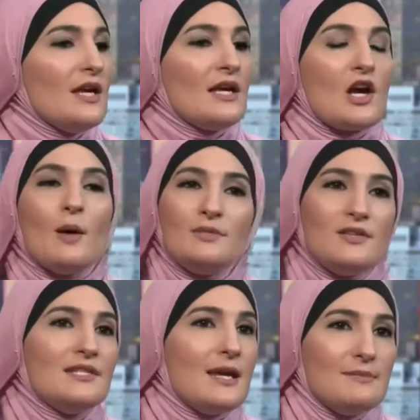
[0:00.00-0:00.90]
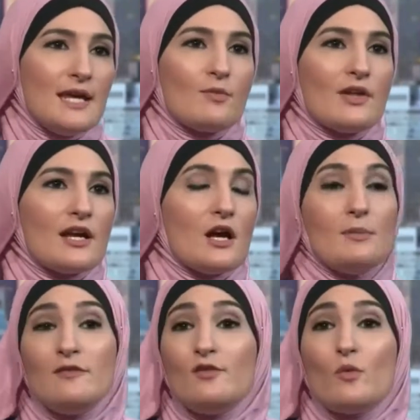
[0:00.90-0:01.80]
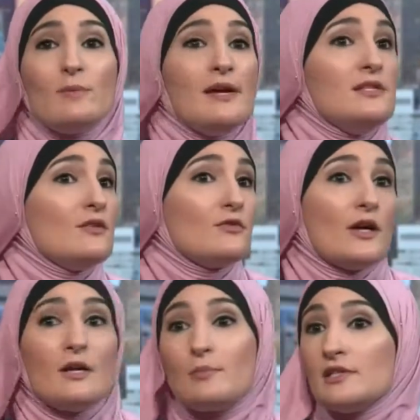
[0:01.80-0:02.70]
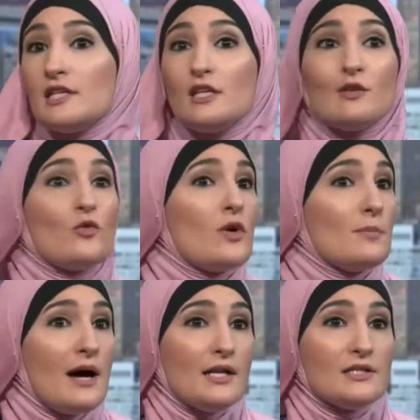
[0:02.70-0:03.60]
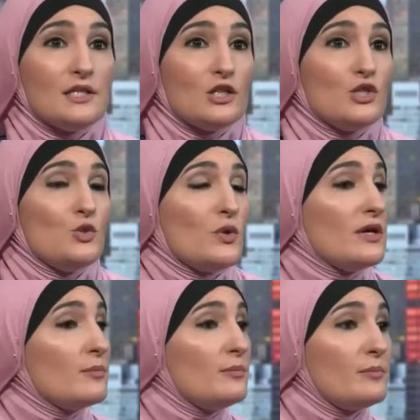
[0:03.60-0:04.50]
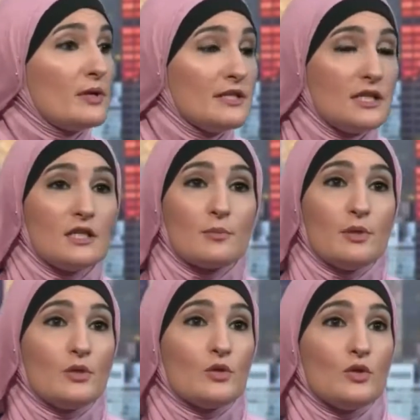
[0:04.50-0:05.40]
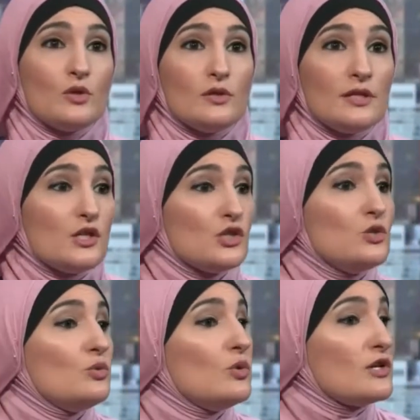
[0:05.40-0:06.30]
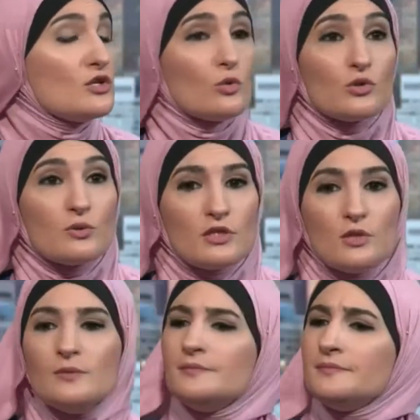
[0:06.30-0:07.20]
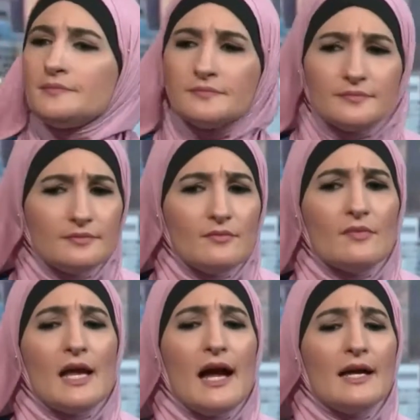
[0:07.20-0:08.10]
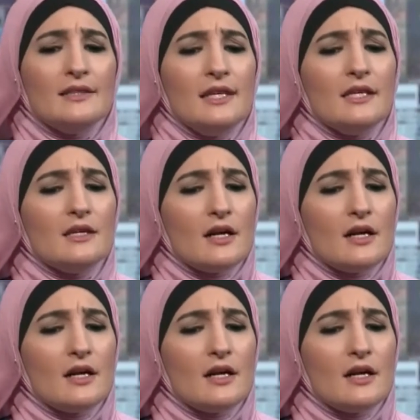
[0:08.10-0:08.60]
come to the same table that I come, even though we may differ on a particular foreign policy issue or on a particular political issue or a social issue, I think